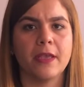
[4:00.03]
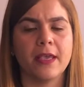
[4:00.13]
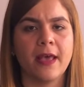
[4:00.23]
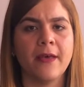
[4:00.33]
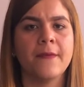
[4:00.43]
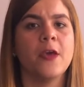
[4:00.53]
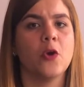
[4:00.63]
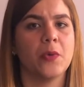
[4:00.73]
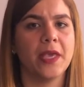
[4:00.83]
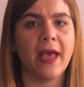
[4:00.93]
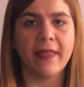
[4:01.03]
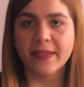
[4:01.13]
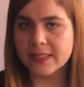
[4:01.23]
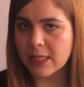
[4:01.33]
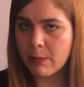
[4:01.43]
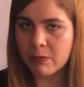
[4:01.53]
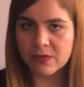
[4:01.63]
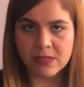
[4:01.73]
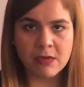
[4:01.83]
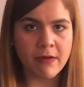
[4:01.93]
yeah. We have the same
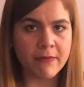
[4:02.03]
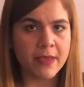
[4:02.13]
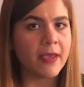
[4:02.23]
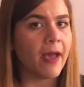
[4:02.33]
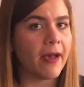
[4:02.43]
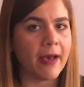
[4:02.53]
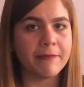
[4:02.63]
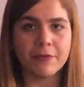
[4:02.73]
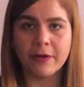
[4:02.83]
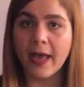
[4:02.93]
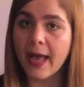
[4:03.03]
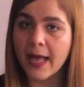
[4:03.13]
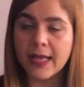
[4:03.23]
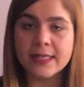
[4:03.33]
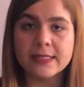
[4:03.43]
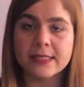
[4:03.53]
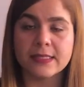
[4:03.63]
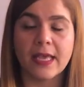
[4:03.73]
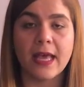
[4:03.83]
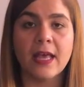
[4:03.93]
auxiliary, have or has,
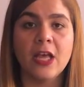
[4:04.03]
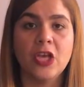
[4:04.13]
yeah.